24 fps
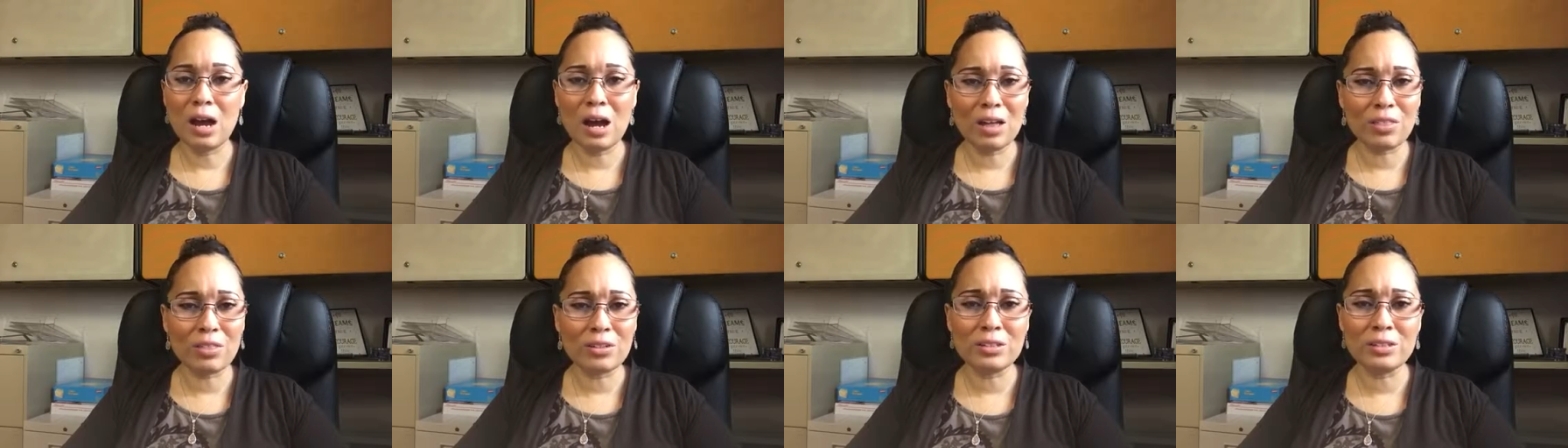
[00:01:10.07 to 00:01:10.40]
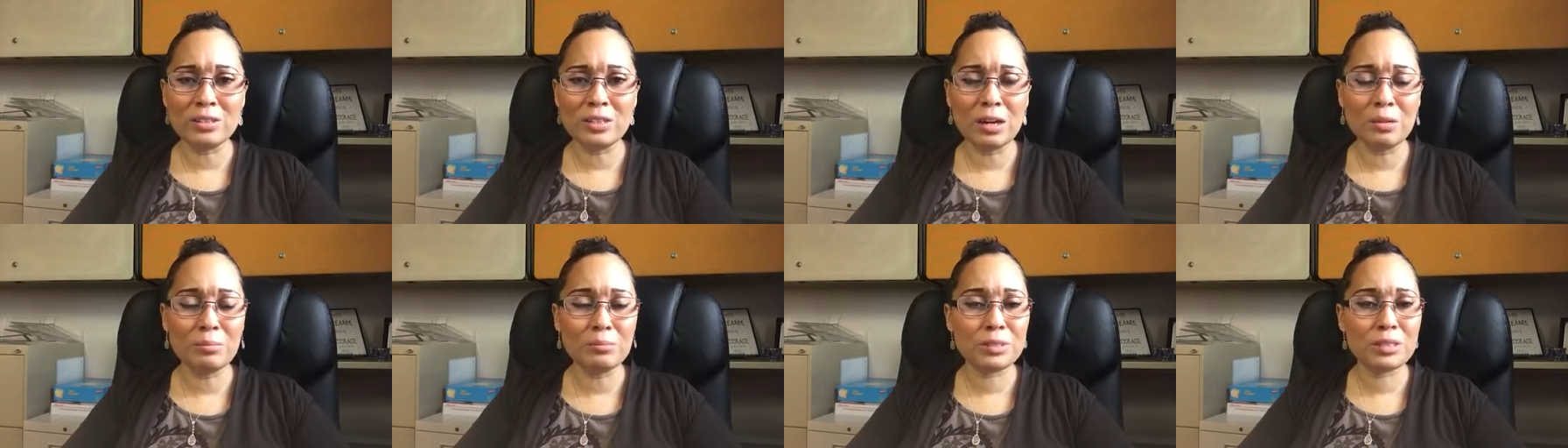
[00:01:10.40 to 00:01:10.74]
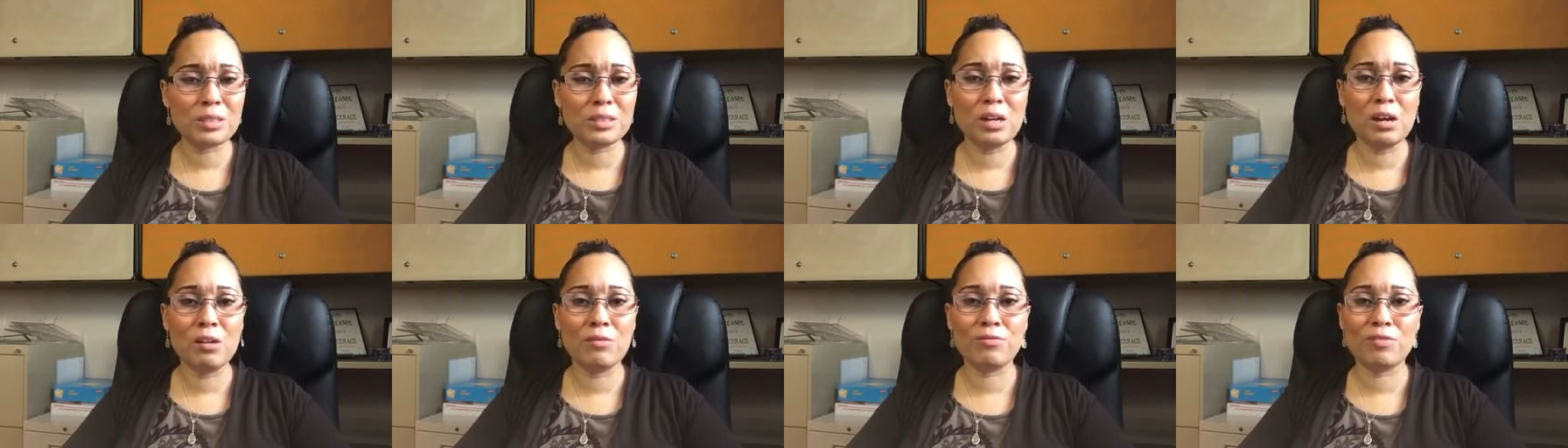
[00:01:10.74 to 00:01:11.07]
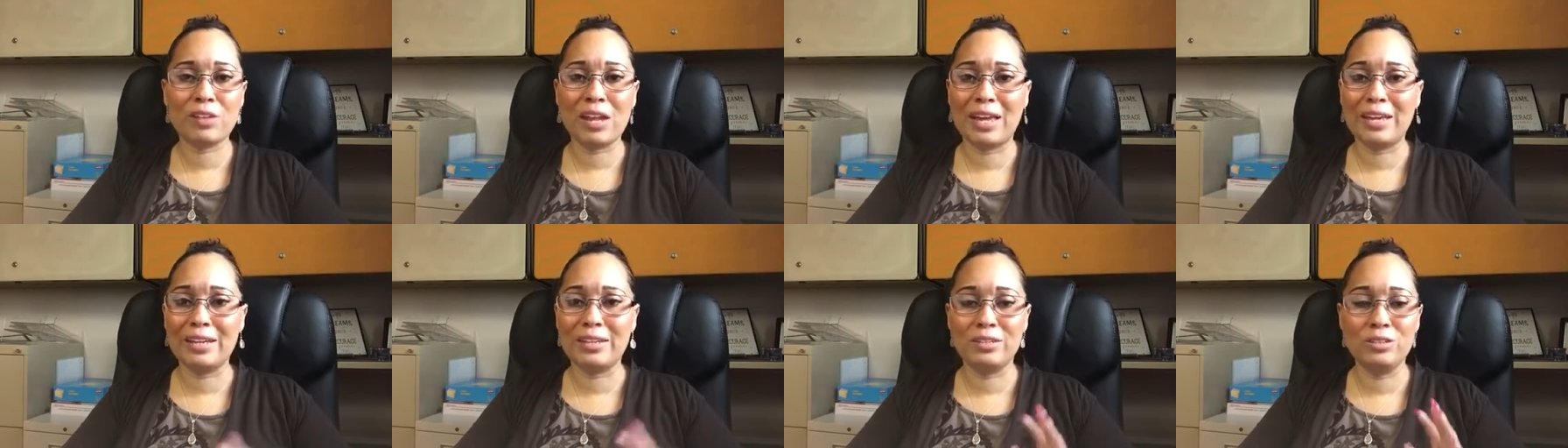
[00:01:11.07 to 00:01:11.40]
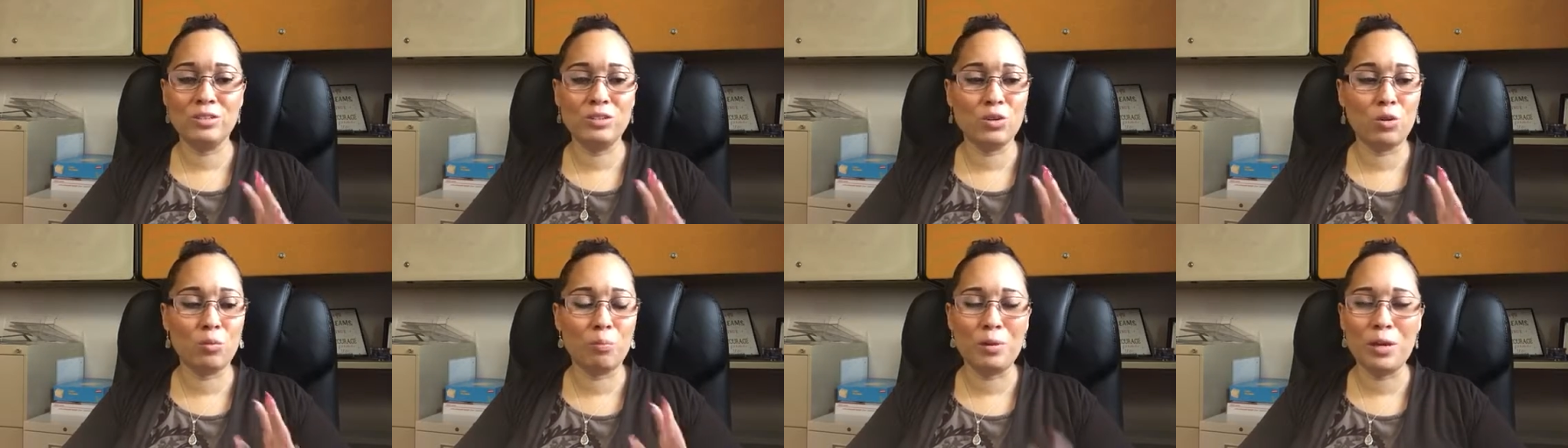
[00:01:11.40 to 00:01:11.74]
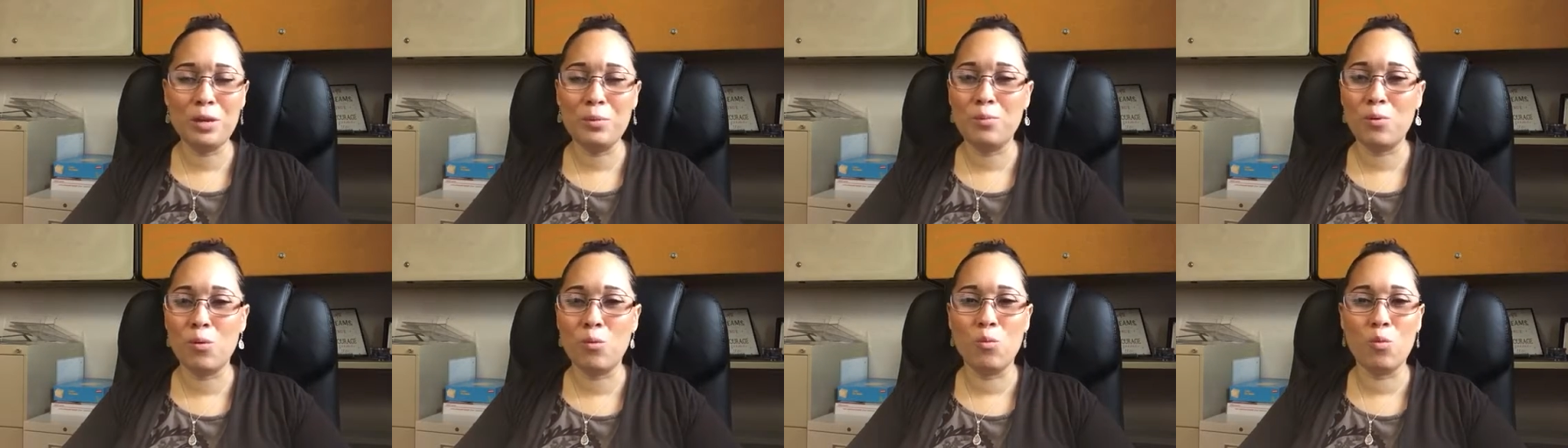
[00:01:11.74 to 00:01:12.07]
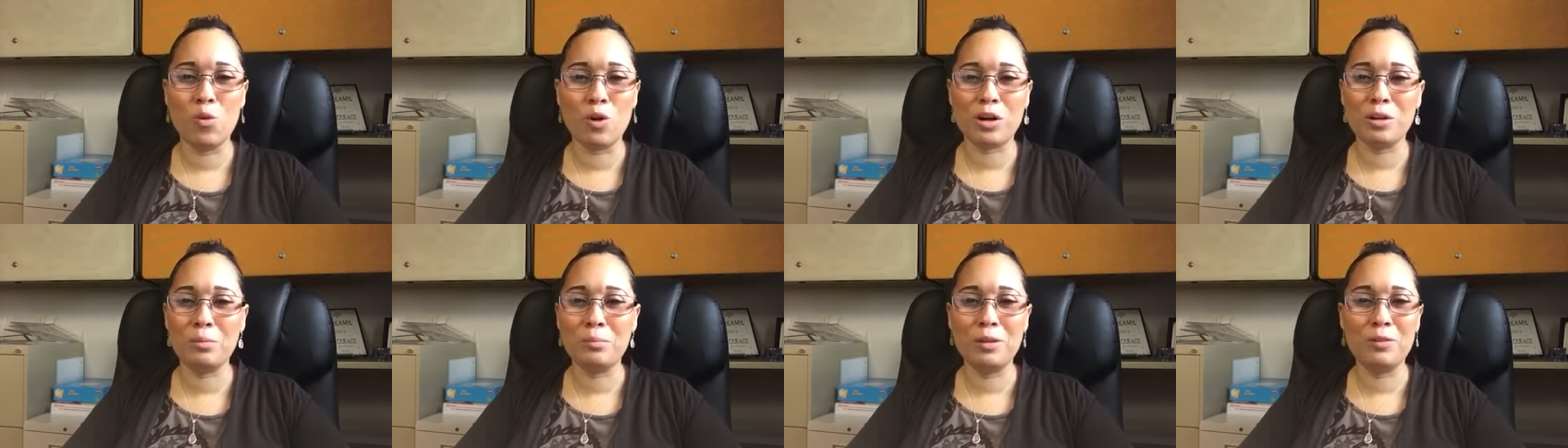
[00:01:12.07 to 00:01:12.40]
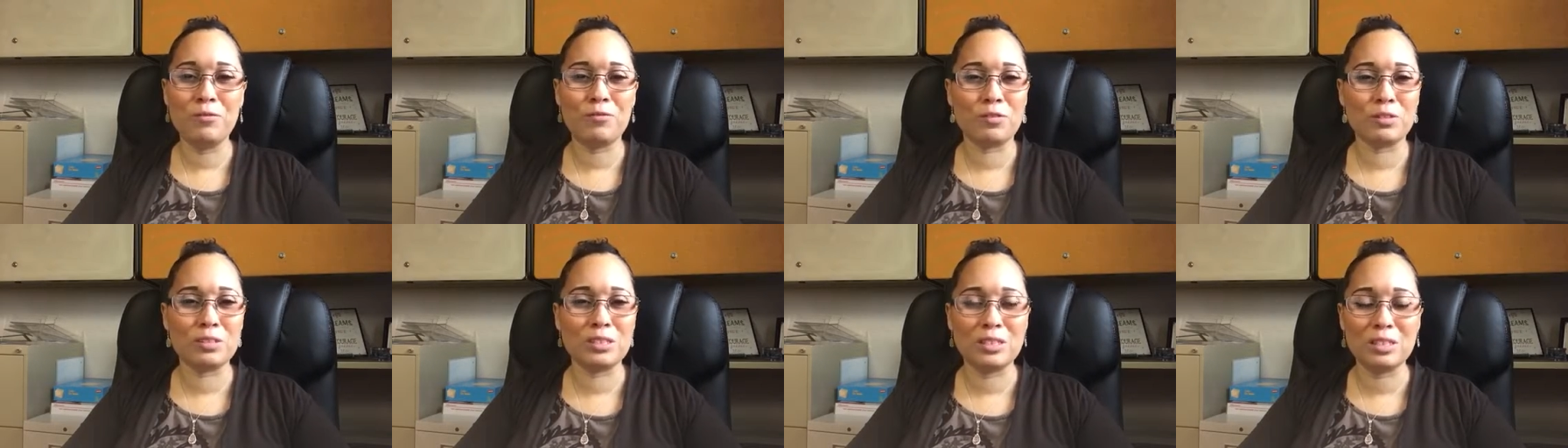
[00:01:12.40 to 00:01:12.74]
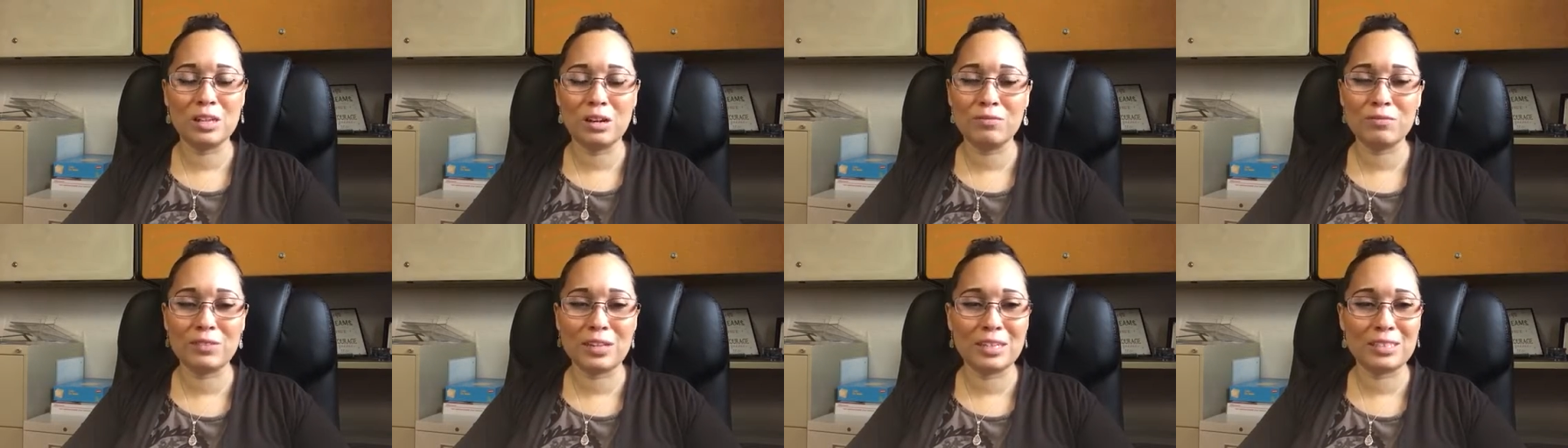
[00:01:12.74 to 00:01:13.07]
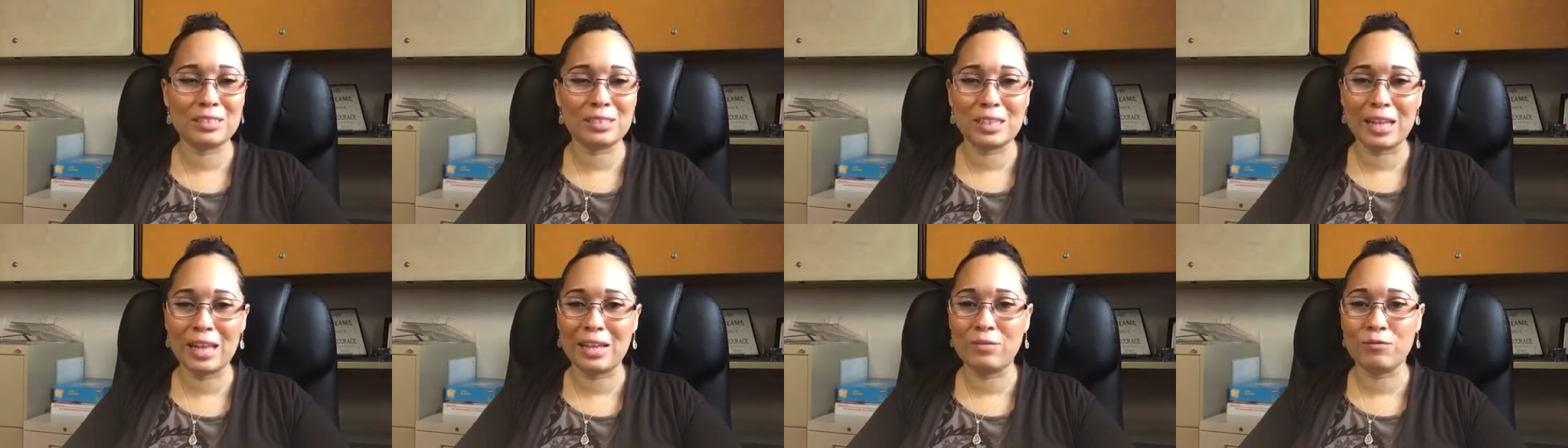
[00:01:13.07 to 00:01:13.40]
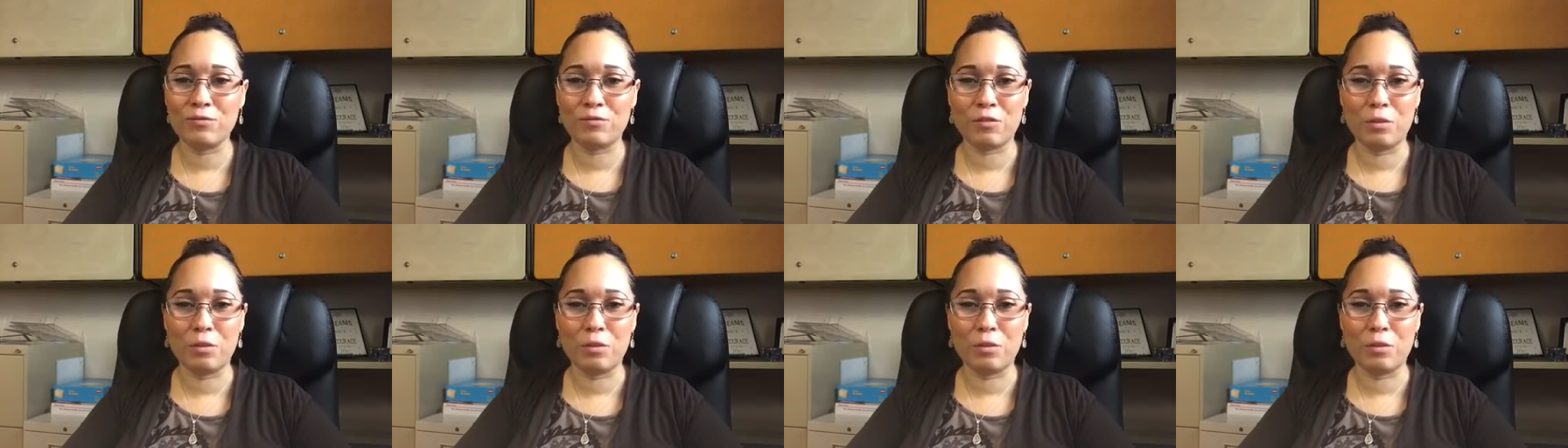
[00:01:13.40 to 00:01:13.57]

other dumb stuff like, you know, people warning me for stuff that's like